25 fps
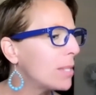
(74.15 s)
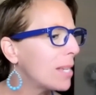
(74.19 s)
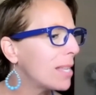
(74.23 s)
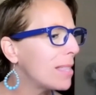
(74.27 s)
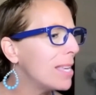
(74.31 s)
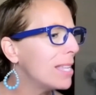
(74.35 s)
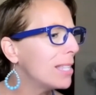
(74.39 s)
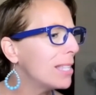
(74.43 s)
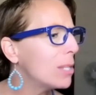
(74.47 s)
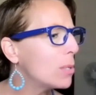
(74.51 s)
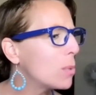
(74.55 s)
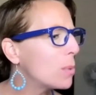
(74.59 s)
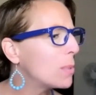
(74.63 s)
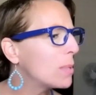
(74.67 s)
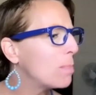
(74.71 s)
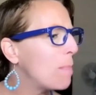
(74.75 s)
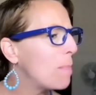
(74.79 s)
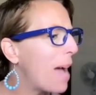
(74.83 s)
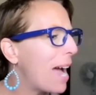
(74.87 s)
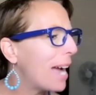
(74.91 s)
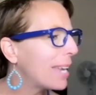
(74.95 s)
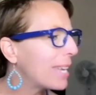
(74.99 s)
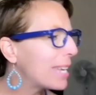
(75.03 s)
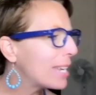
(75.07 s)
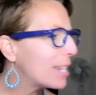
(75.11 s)
I think this was
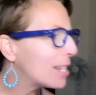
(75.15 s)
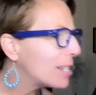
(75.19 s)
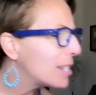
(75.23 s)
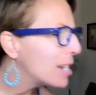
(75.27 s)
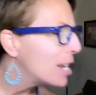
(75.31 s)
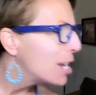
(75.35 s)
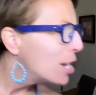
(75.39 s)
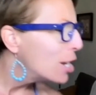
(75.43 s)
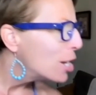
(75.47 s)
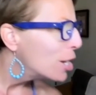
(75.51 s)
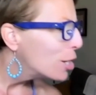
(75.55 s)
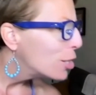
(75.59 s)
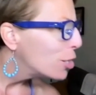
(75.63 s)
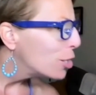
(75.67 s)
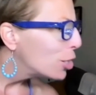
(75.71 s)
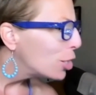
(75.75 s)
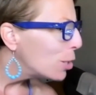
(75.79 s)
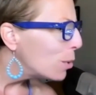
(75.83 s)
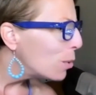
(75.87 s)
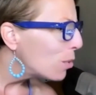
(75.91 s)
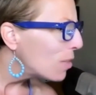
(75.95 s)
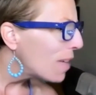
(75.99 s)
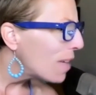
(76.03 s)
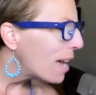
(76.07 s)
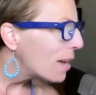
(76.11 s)
back in
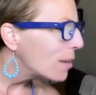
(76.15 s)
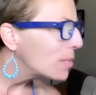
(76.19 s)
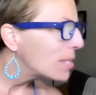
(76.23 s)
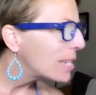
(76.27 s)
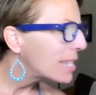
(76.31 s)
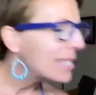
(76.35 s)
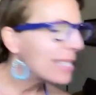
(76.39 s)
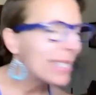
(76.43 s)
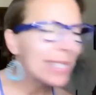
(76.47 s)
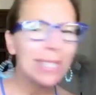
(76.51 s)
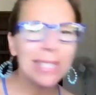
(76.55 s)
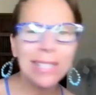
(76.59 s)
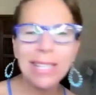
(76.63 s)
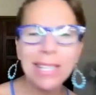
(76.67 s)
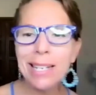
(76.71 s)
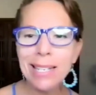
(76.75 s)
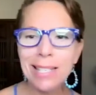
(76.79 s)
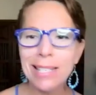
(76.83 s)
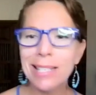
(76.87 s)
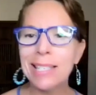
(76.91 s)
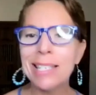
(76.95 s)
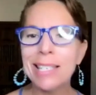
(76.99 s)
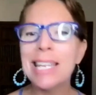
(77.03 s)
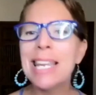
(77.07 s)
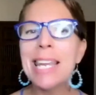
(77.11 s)

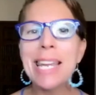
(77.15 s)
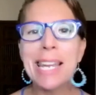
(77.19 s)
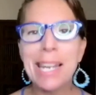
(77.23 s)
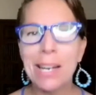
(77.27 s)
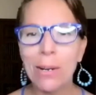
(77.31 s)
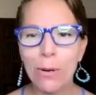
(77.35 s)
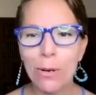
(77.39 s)
2016